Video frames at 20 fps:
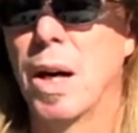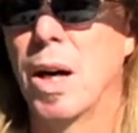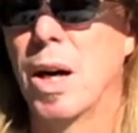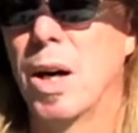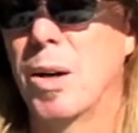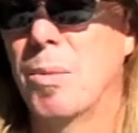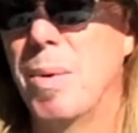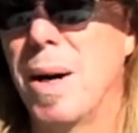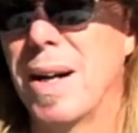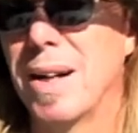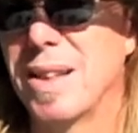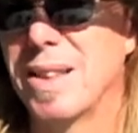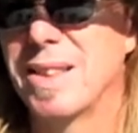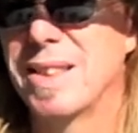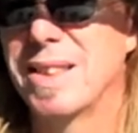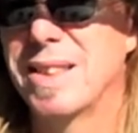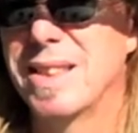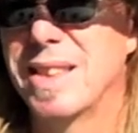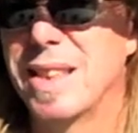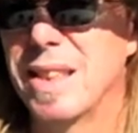about a
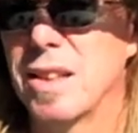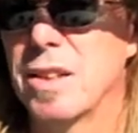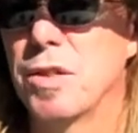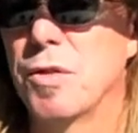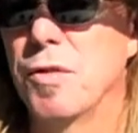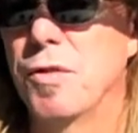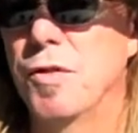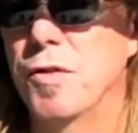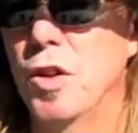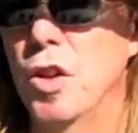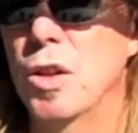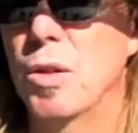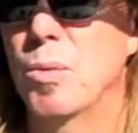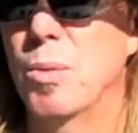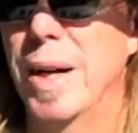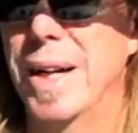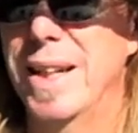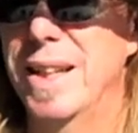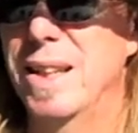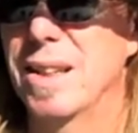6-foot
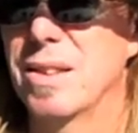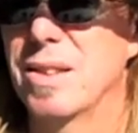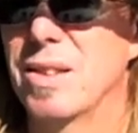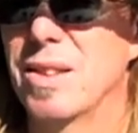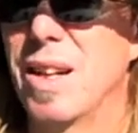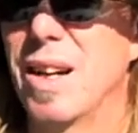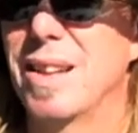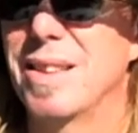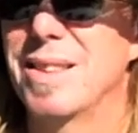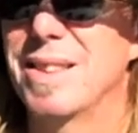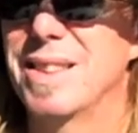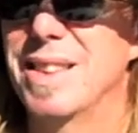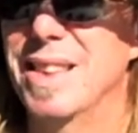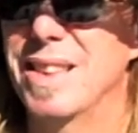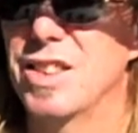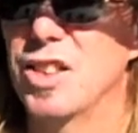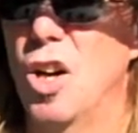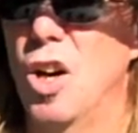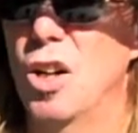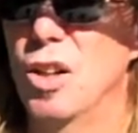radius, not
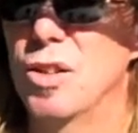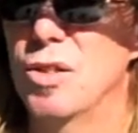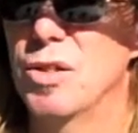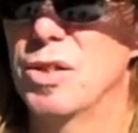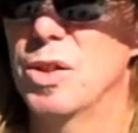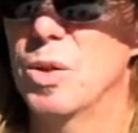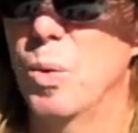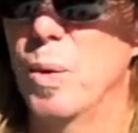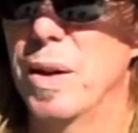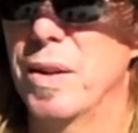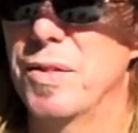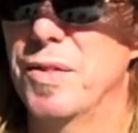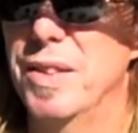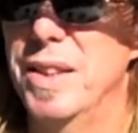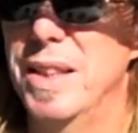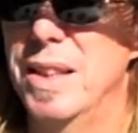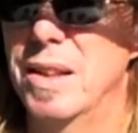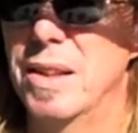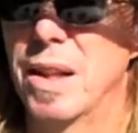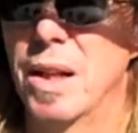600 square
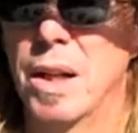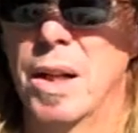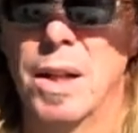feet.